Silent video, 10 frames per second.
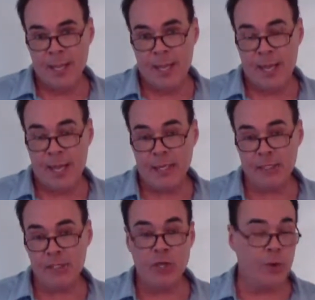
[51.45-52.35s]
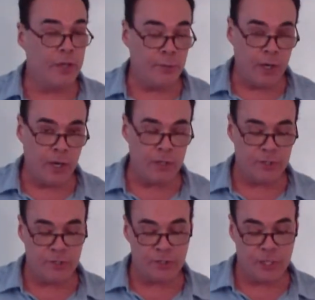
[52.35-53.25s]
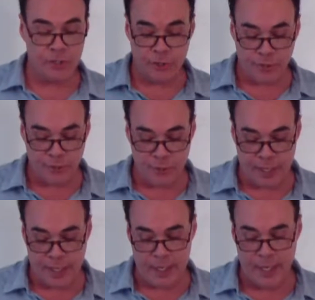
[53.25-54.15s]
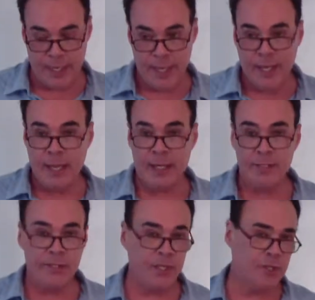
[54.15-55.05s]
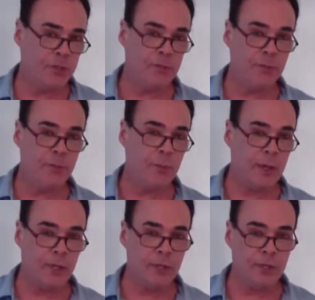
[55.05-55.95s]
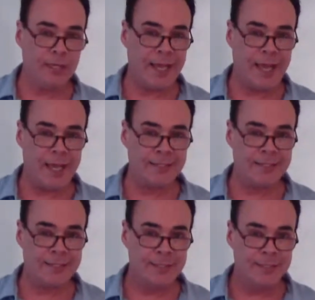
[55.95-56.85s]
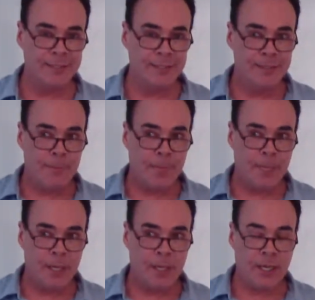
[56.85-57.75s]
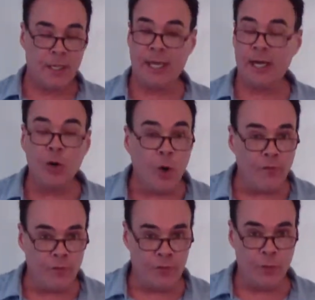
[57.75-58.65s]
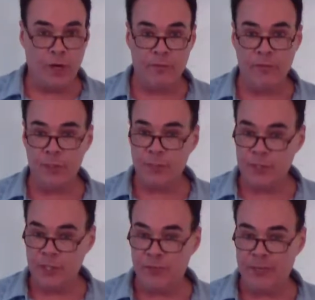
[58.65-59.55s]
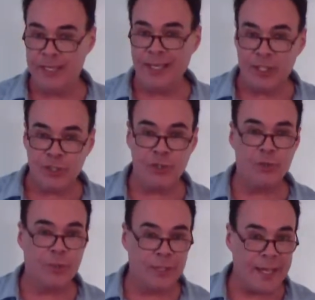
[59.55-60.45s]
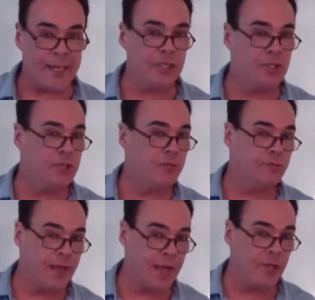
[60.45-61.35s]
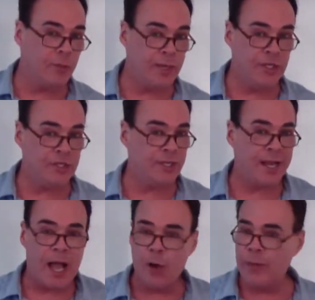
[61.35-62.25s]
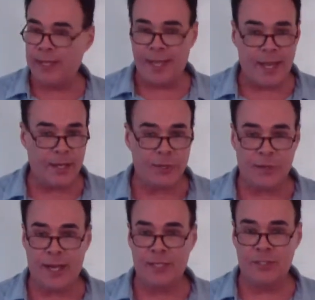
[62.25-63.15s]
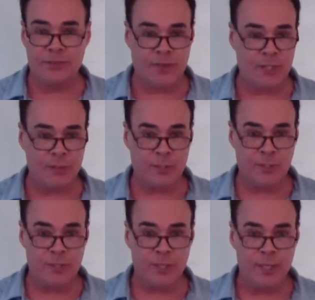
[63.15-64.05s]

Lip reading: And so here we are in session 3, and in session 3 we want to look at again an overview of the specific issues related to valuation and how we categorize investments